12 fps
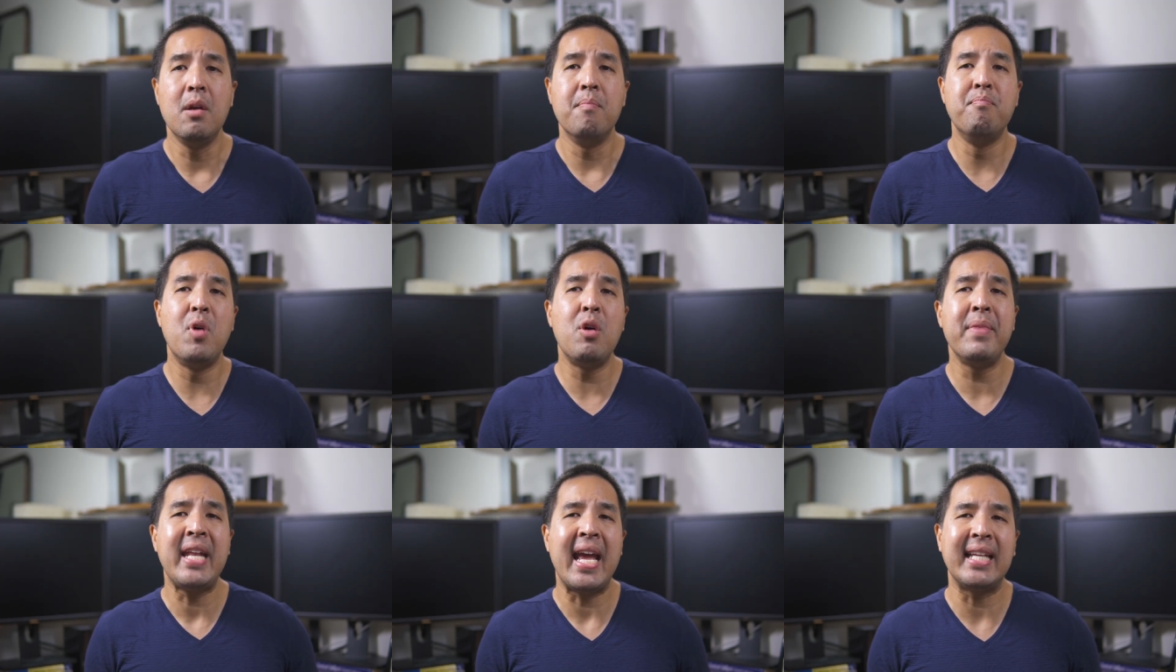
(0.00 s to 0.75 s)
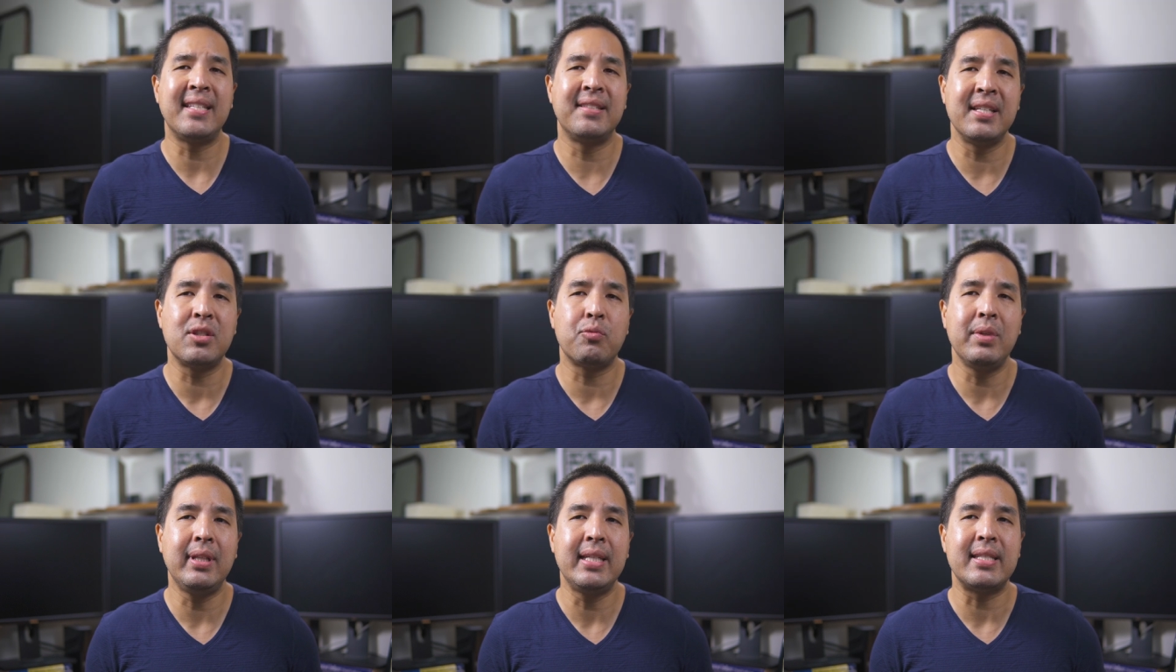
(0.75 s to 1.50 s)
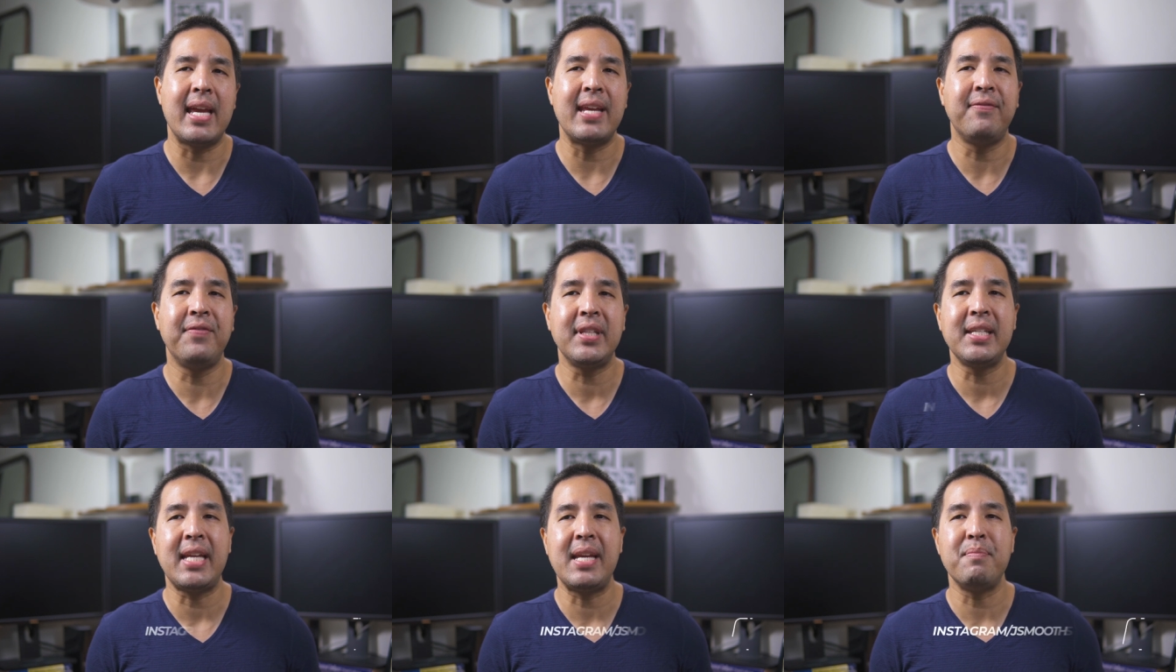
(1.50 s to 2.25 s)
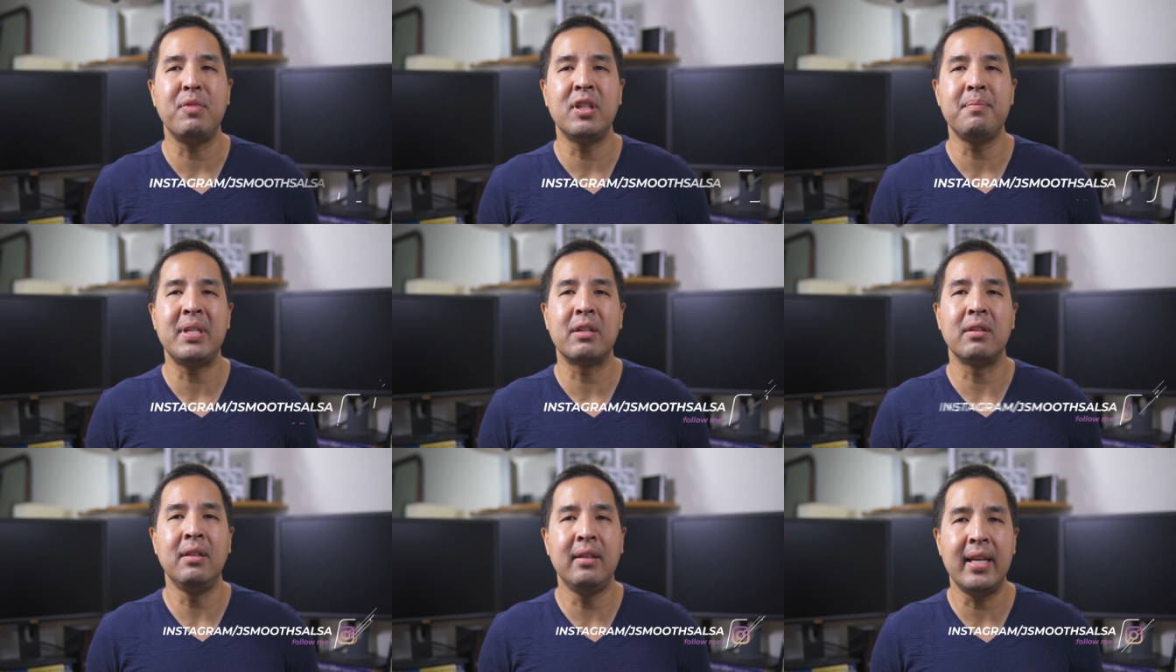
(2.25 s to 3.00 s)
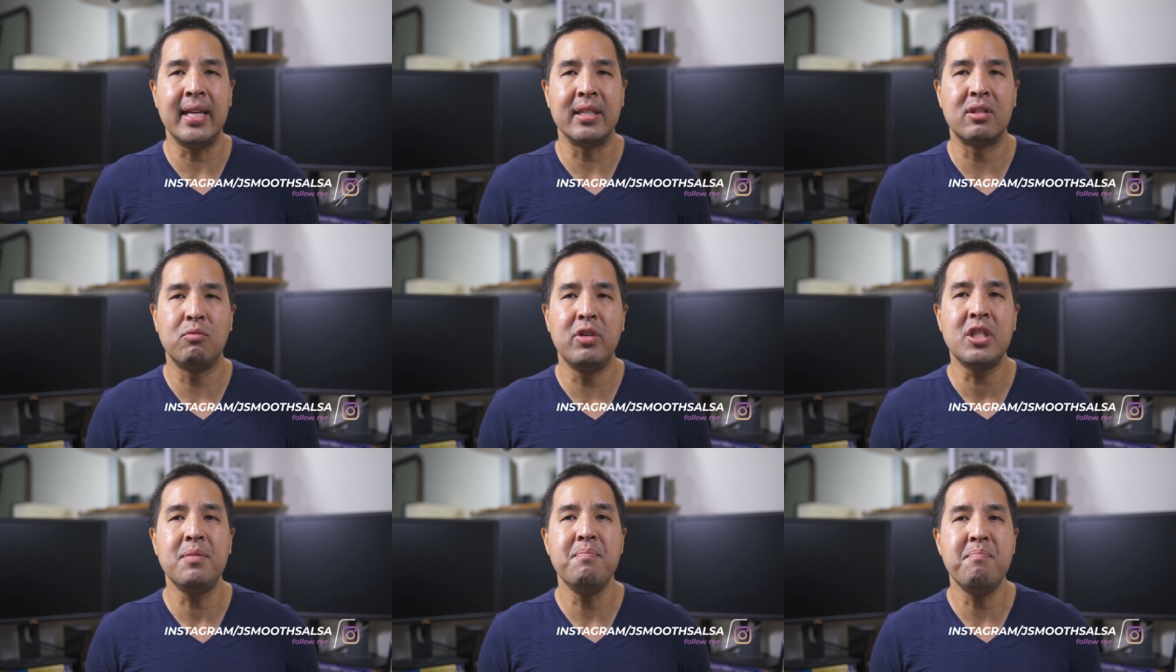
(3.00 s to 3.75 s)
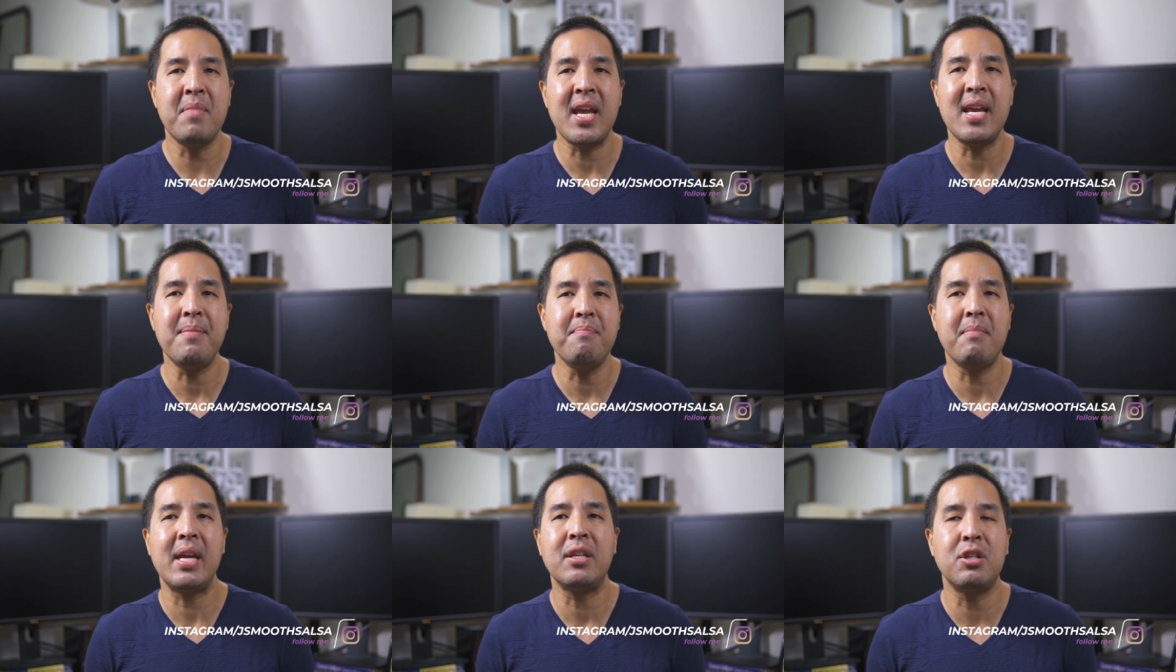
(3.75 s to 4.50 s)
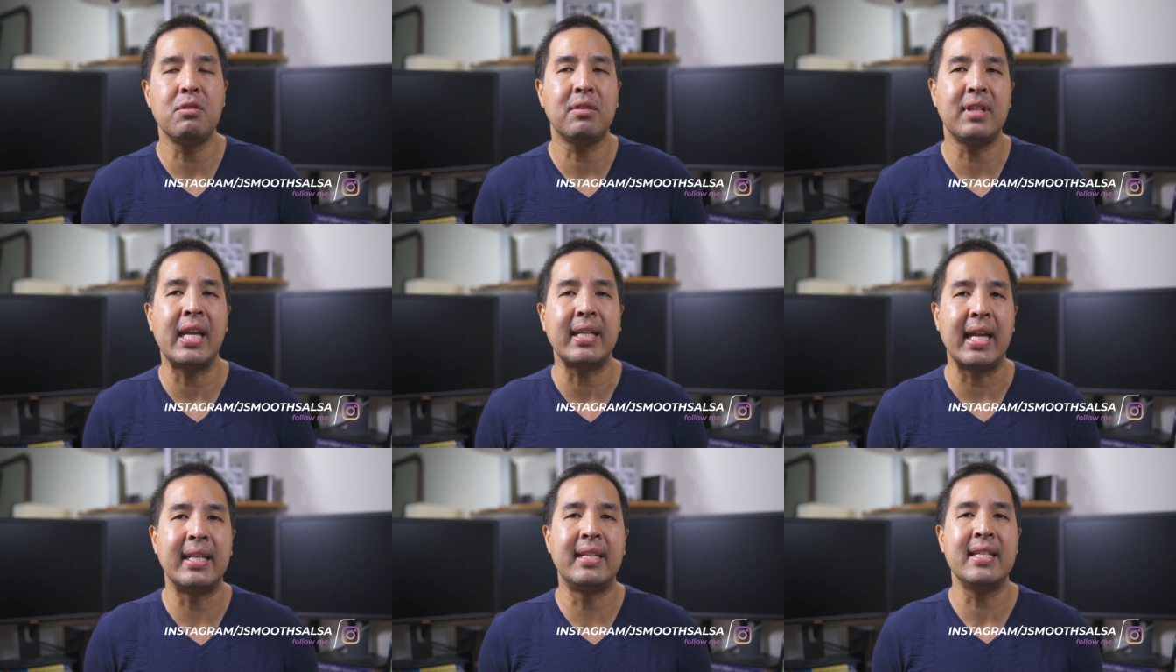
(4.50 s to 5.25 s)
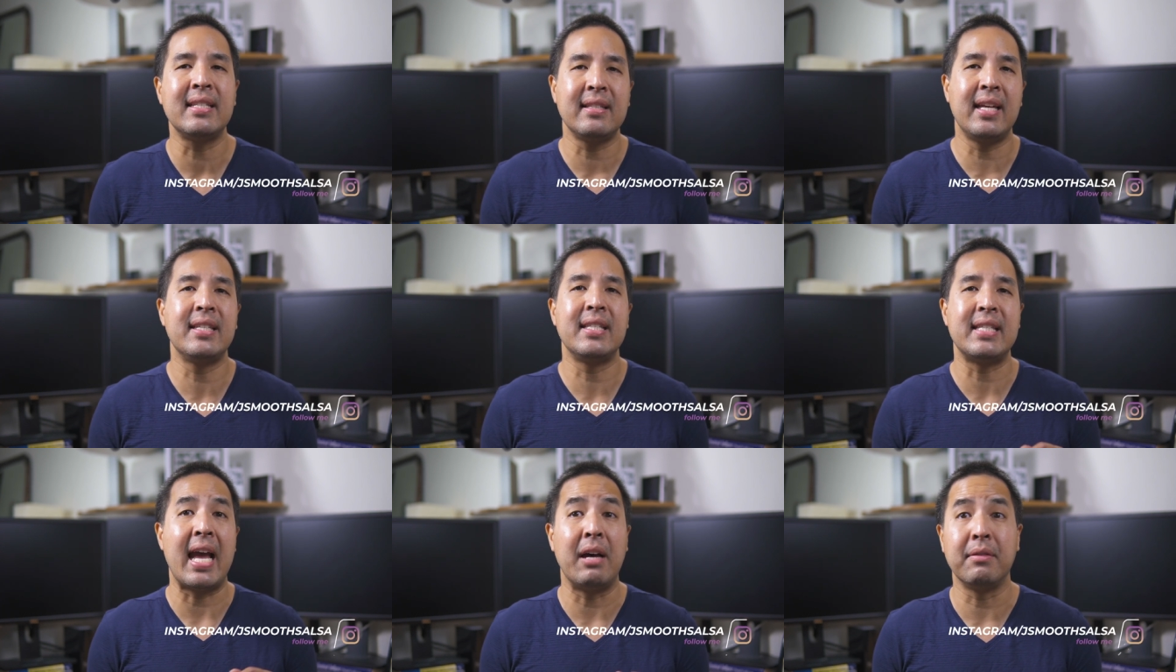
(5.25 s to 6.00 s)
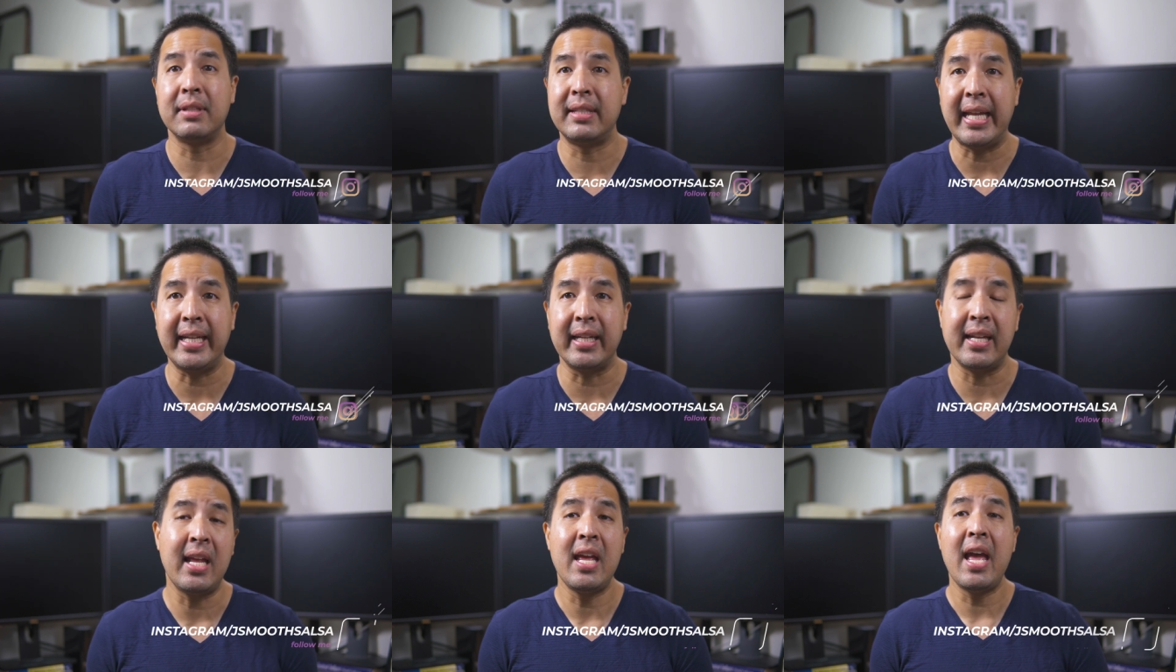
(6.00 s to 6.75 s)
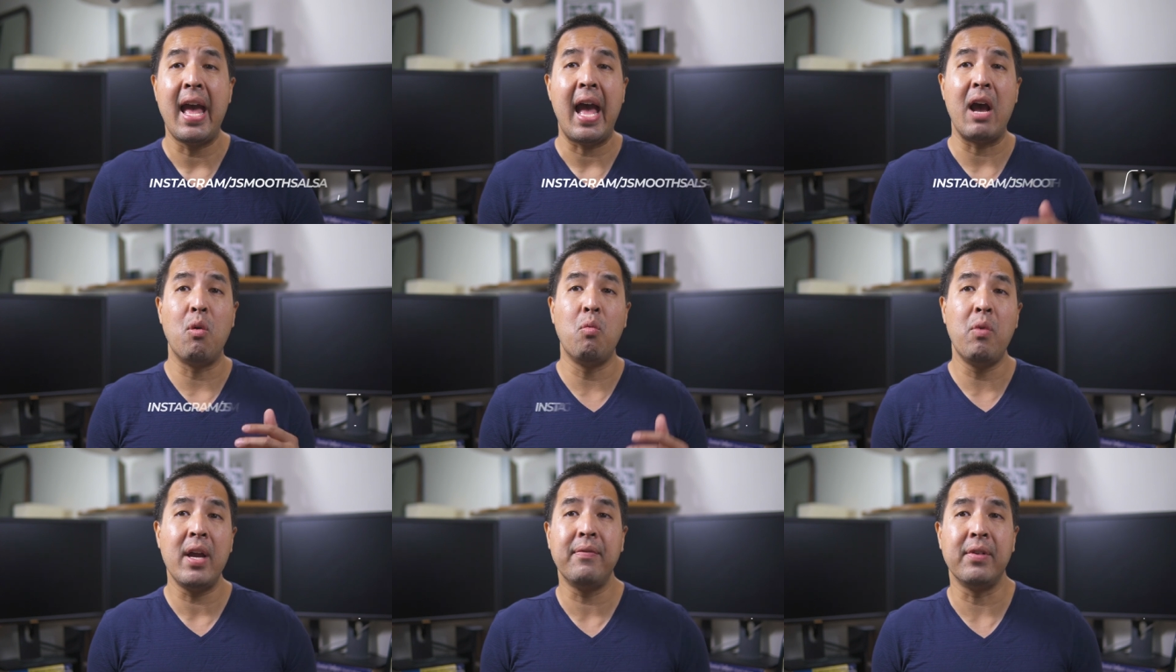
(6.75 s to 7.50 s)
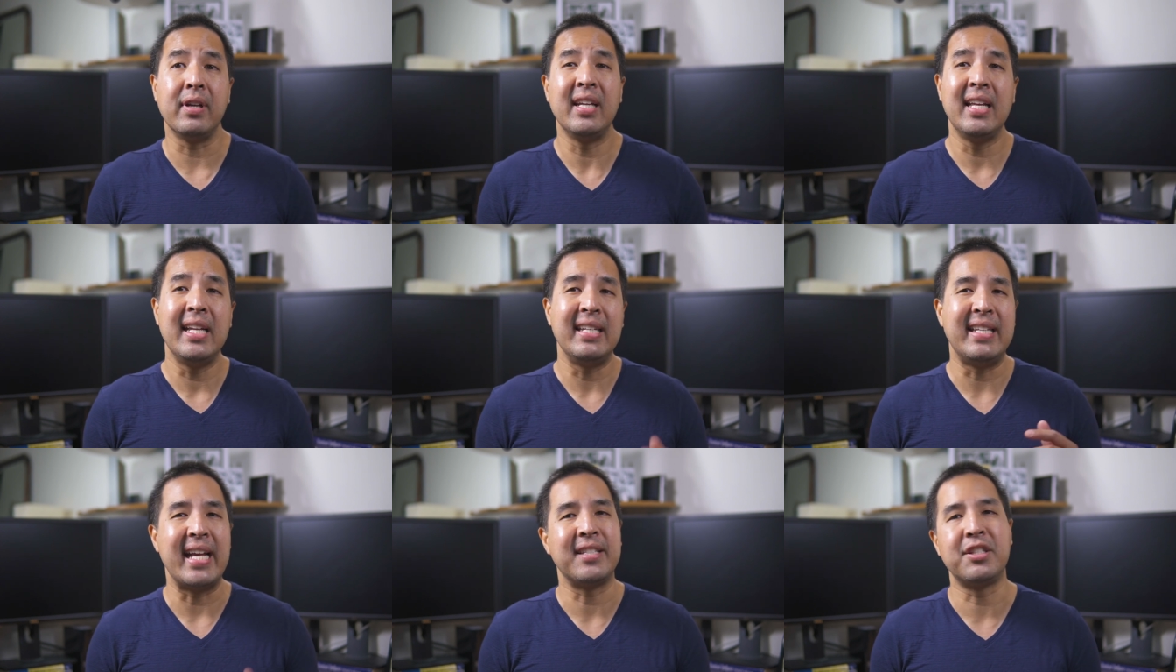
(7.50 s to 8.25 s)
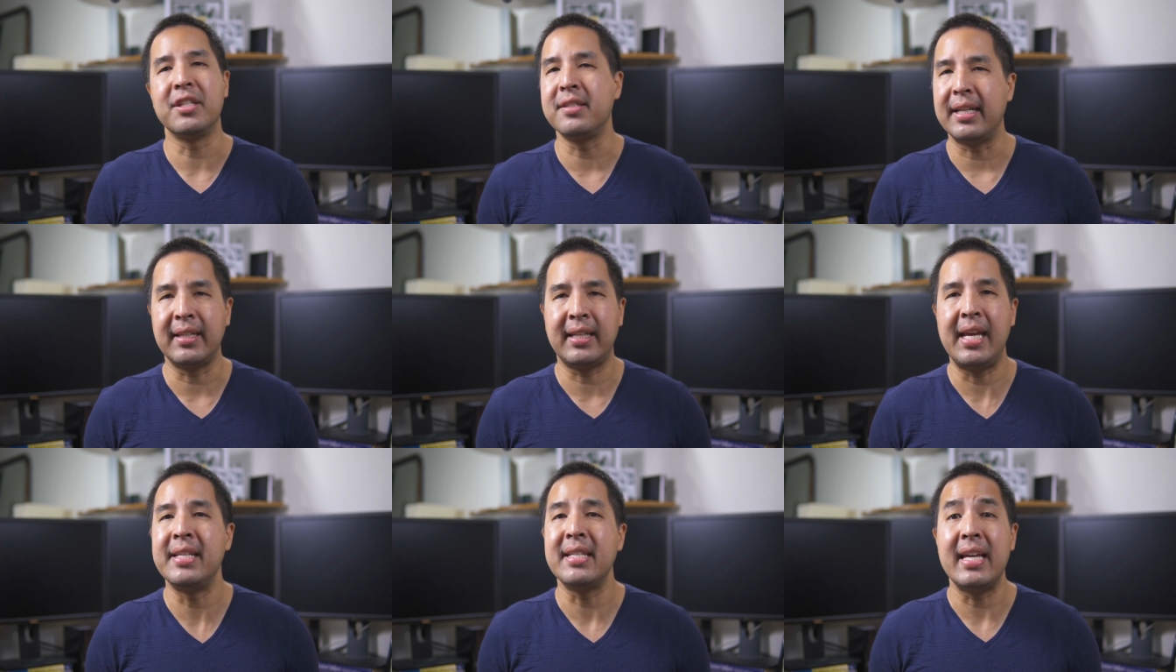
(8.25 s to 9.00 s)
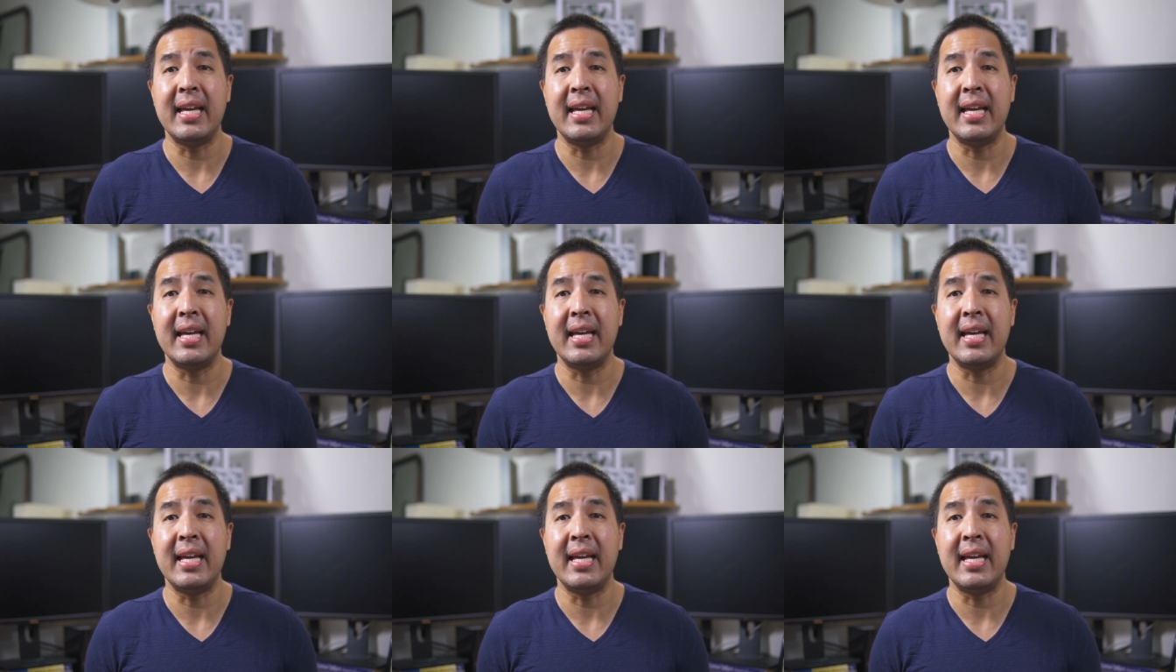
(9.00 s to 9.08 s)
Moment has since released a 58mm lens, which may make you think that this lens is outdated. However, that's just not the case,